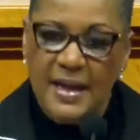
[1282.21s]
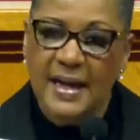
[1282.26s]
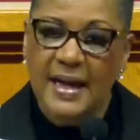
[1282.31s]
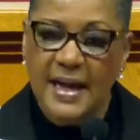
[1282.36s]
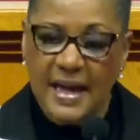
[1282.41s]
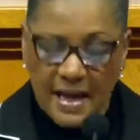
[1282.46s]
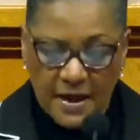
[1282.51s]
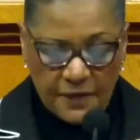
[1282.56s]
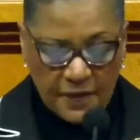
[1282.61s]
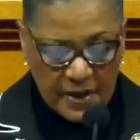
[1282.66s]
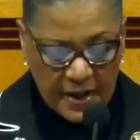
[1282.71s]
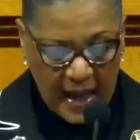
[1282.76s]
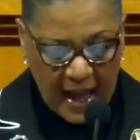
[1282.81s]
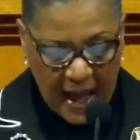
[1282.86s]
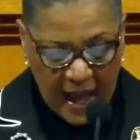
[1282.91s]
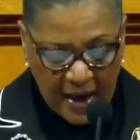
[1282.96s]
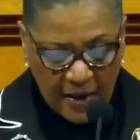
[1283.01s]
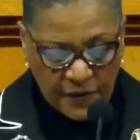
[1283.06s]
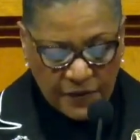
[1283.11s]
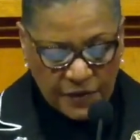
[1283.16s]
even
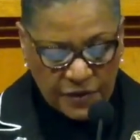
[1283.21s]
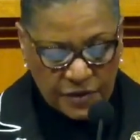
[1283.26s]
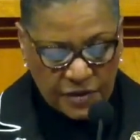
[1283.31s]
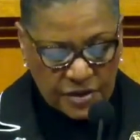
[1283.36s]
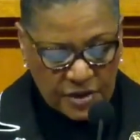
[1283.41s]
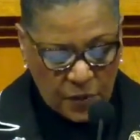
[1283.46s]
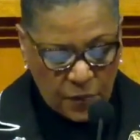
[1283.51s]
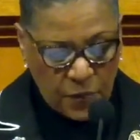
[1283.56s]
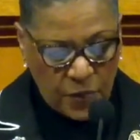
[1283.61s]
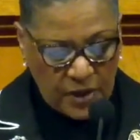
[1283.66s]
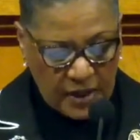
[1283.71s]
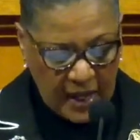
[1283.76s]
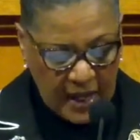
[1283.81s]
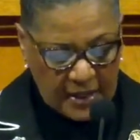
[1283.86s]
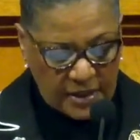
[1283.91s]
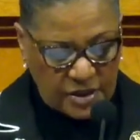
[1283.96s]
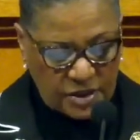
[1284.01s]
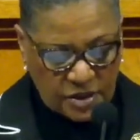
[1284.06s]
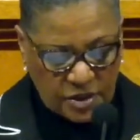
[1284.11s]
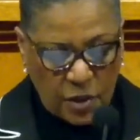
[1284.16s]
after someone
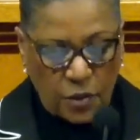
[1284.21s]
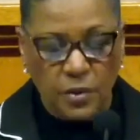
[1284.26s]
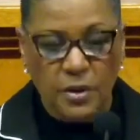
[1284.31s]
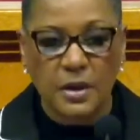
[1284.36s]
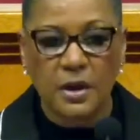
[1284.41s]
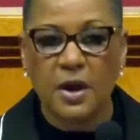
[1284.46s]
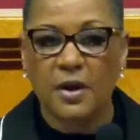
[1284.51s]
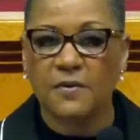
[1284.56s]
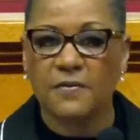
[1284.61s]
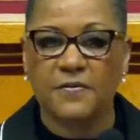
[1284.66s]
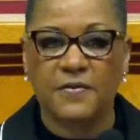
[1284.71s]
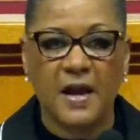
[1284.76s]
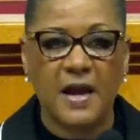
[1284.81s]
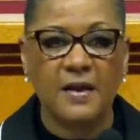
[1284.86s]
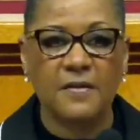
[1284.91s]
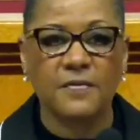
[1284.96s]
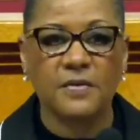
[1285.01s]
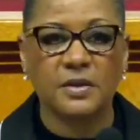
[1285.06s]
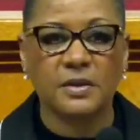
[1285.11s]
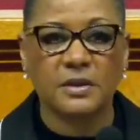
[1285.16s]
had stolen her
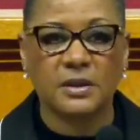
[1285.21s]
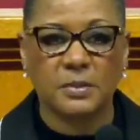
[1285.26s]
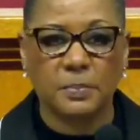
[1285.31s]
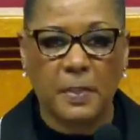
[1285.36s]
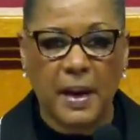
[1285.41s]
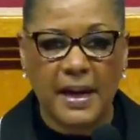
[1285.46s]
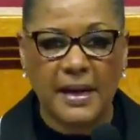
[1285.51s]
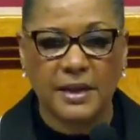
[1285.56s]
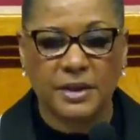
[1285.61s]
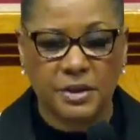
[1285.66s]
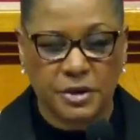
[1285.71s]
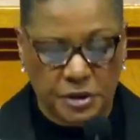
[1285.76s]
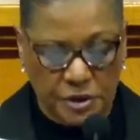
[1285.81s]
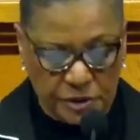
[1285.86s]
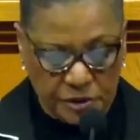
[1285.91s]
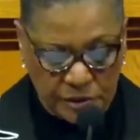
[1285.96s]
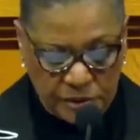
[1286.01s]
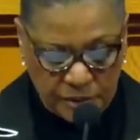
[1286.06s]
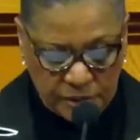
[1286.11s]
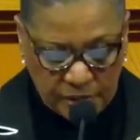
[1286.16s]
favorite spike
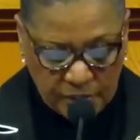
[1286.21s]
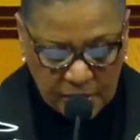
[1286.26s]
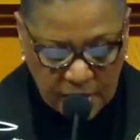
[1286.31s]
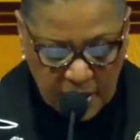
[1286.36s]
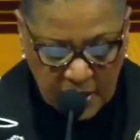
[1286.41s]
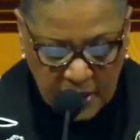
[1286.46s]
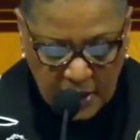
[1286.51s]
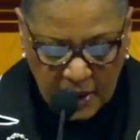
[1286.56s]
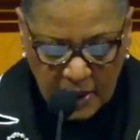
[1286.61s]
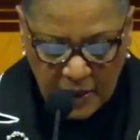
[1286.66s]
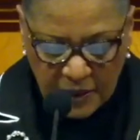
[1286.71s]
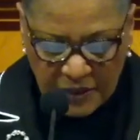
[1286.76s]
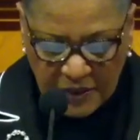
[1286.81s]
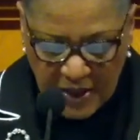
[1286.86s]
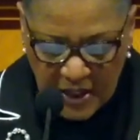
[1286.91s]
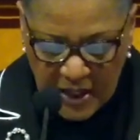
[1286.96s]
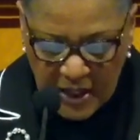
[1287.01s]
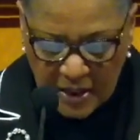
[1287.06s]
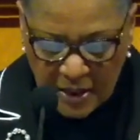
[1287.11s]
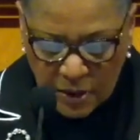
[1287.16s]
shoes.
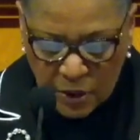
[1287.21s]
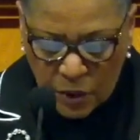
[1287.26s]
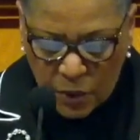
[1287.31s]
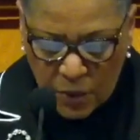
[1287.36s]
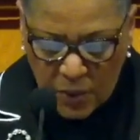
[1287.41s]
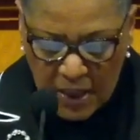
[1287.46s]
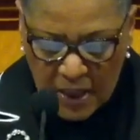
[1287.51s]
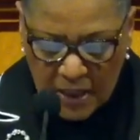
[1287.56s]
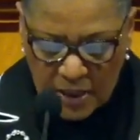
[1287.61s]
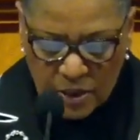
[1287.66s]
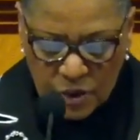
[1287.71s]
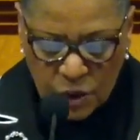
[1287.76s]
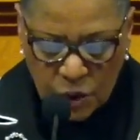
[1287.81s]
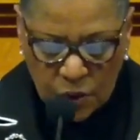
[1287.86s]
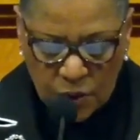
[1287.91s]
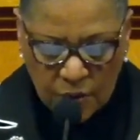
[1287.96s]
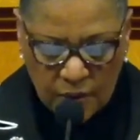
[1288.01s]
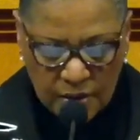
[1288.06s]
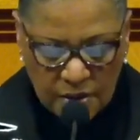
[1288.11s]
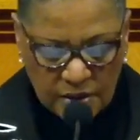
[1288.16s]
Then Gwen
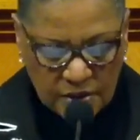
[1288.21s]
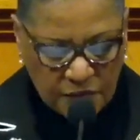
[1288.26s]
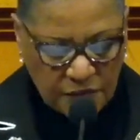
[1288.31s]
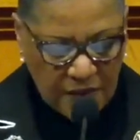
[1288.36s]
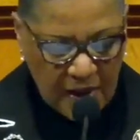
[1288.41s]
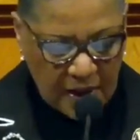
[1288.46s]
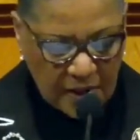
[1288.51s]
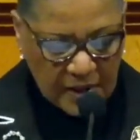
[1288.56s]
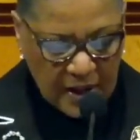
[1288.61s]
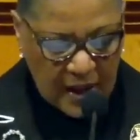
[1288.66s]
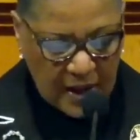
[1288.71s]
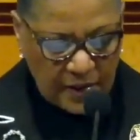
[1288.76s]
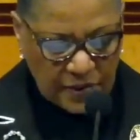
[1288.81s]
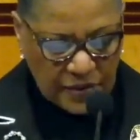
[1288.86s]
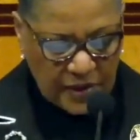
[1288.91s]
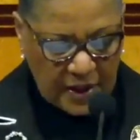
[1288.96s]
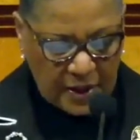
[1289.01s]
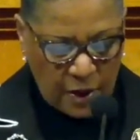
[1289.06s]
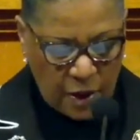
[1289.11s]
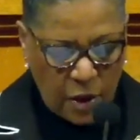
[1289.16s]
Torrence found out
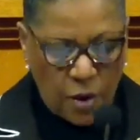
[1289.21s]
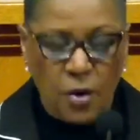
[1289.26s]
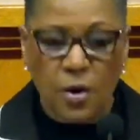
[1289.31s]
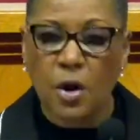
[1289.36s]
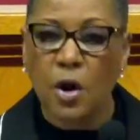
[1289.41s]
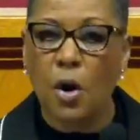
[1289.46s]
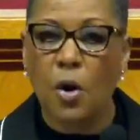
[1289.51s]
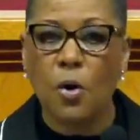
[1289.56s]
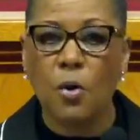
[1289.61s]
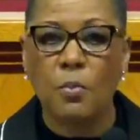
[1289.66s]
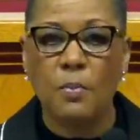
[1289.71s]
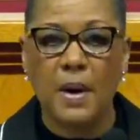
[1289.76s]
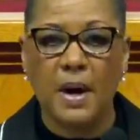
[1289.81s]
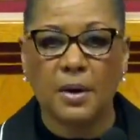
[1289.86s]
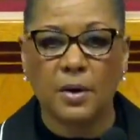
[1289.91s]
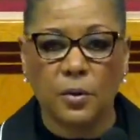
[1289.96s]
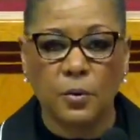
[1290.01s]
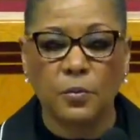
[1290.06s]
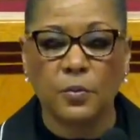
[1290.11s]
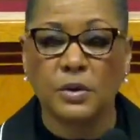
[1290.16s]
that her gold
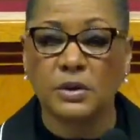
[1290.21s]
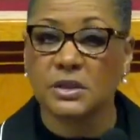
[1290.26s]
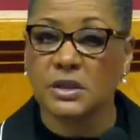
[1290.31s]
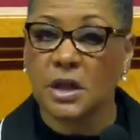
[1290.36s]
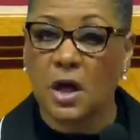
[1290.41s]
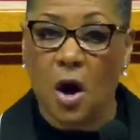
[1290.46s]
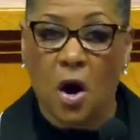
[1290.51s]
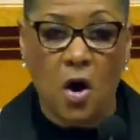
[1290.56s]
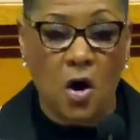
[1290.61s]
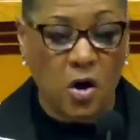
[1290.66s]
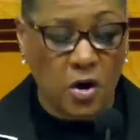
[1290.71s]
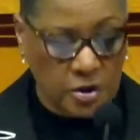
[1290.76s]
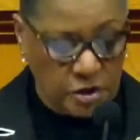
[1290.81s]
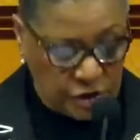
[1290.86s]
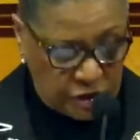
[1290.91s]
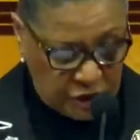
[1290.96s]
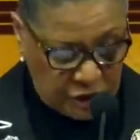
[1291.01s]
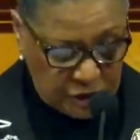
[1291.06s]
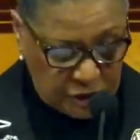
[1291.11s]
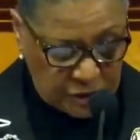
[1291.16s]
medal was gone
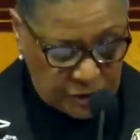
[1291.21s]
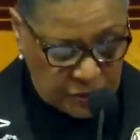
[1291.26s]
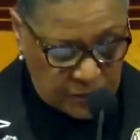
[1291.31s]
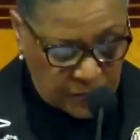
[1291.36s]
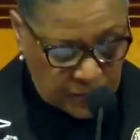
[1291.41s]
too.